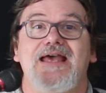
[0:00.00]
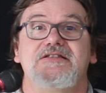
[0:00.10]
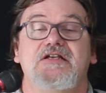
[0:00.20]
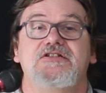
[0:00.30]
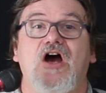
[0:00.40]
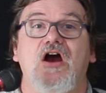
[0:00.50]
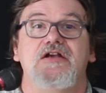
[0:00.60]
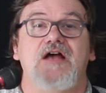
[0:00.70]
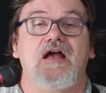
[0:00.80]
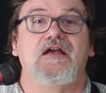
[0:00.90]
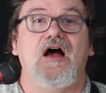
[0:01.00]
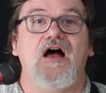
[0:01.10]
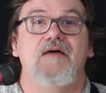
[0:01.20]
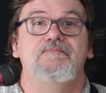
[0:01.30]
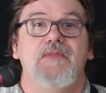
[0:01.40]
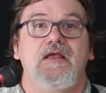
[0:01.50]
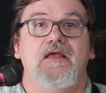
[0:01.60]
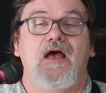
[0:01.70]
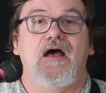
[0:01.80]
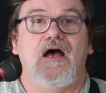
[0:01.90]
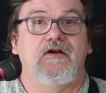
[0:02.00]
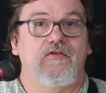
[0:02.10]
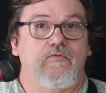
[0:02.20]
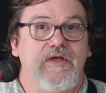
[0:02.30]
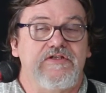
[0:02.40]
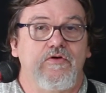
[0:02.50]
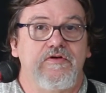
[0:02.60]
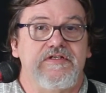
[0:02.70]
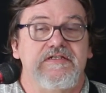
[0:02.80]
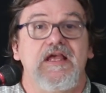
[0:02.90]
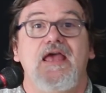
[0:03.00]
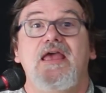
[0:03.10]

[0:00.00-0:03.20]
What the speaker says: hessguitar.com under the resources,